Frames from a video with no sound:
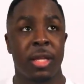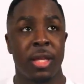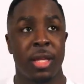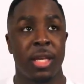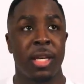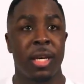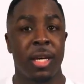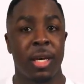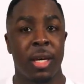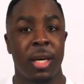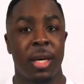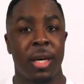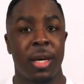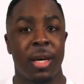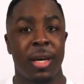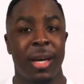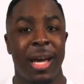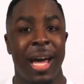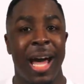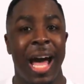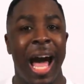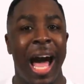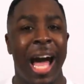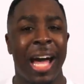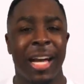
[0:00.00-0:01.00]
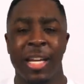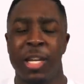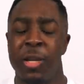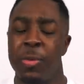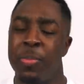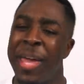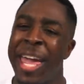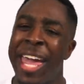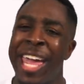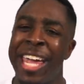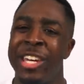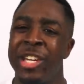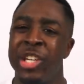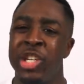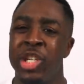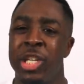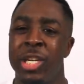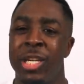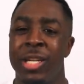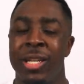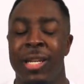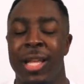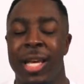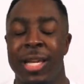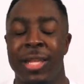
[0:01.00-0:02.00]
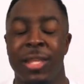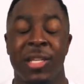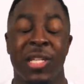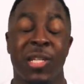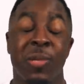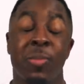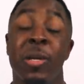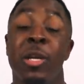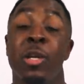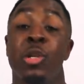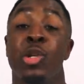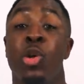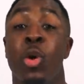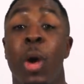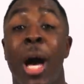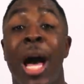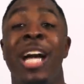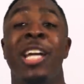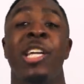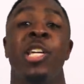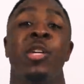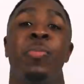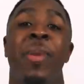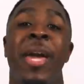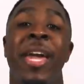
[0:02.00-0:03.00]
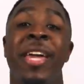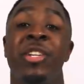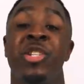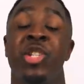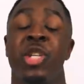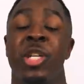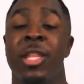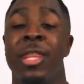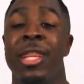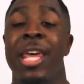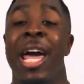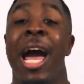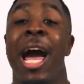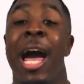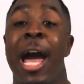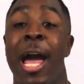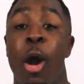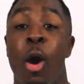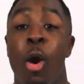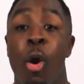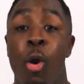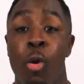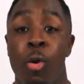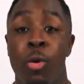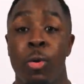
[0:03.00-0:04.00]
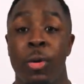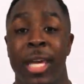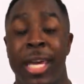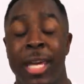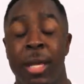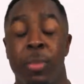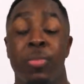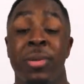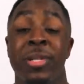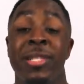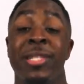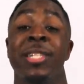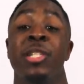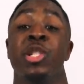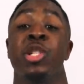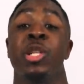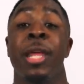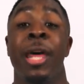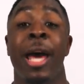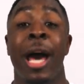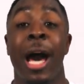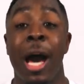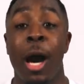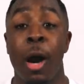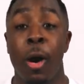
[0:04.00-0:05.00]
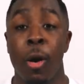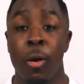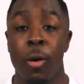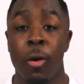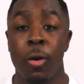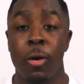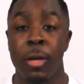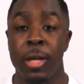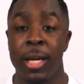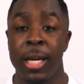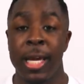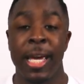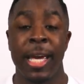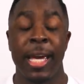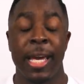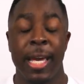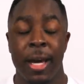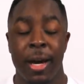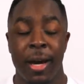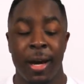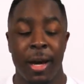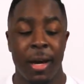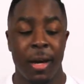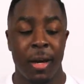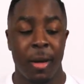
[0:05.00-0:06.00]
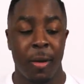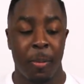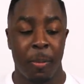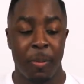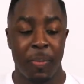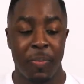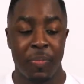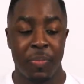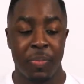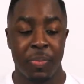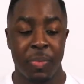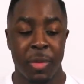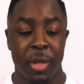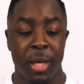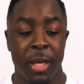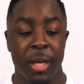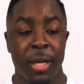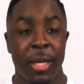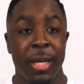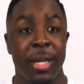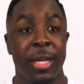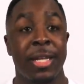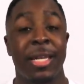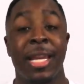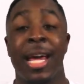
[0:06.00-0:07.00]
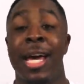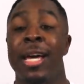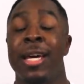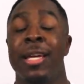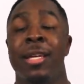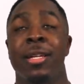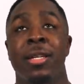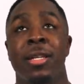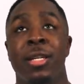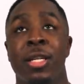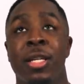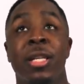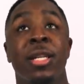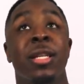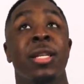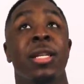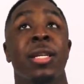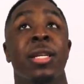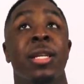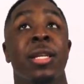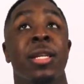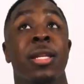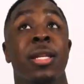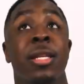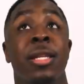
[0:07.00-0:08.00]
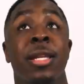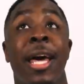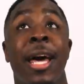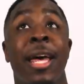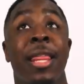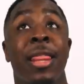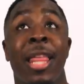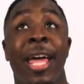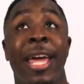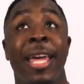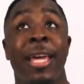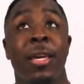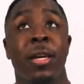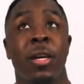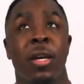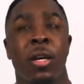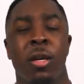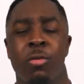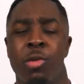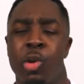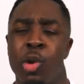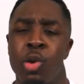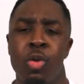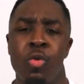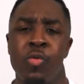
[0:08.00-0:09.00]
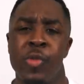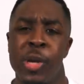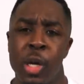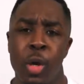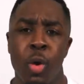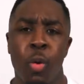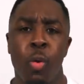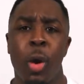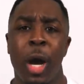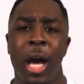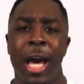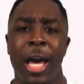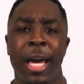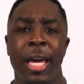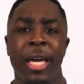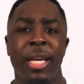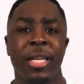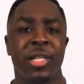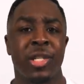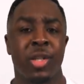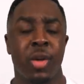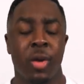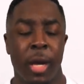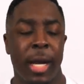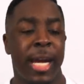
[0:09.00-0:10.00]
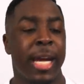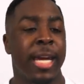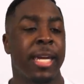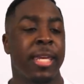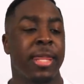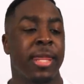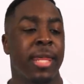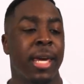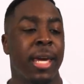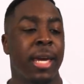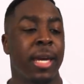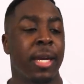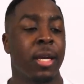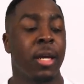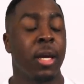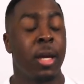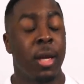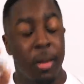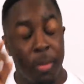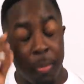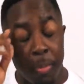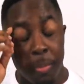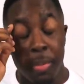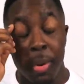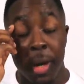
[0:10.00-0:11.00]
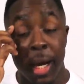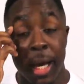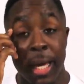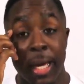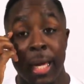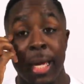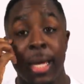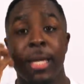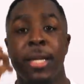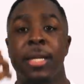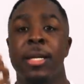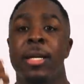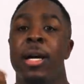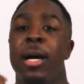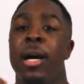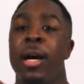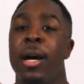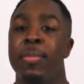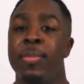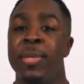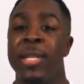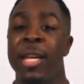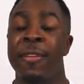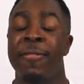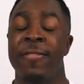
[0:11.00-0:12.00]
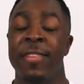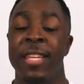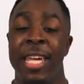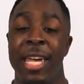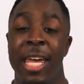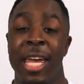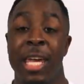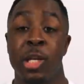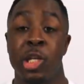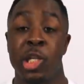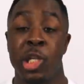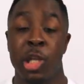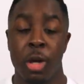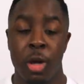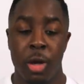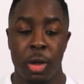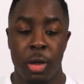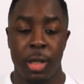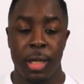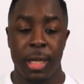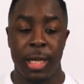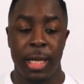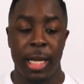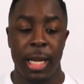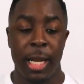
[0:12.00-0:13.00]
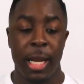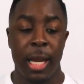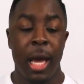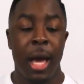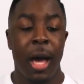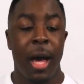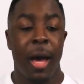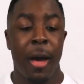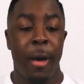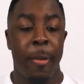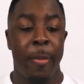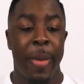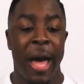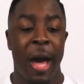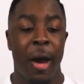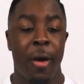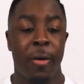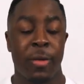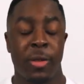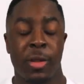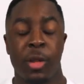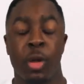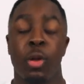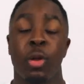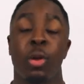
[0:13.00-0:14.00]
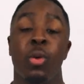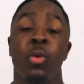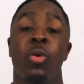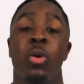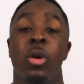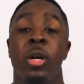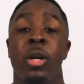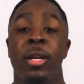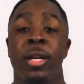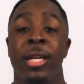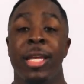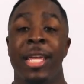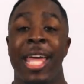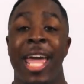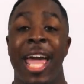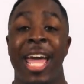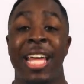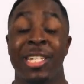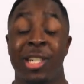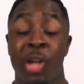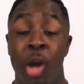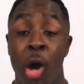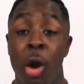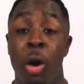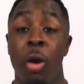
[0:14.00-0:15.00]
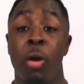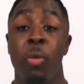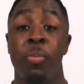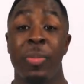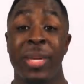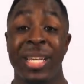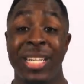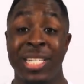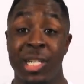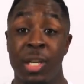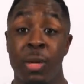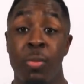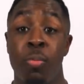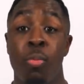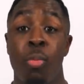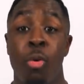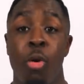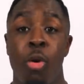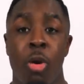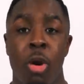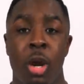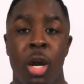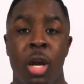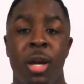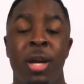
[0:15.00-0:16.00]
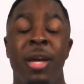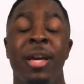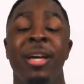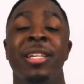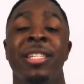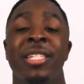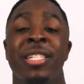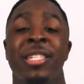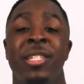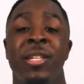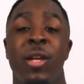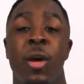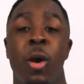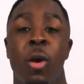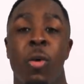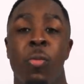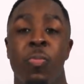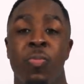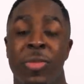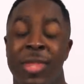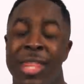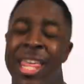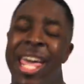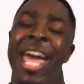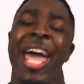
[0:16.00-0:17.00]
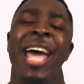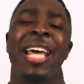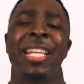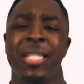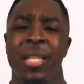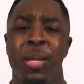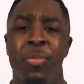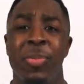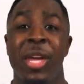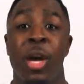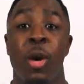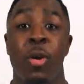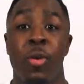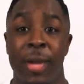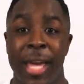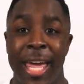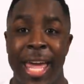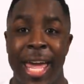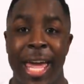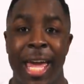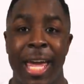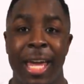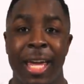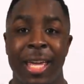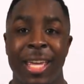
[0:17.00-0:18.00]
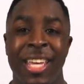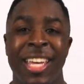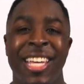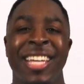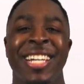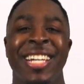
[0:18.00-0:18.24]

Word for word: the occupation, like the spiritual occupation that I hold and position that I hold. Um, not not like um, career wise or anything, but um, definitely internally about the Lord has called me to more. So that has to be okay.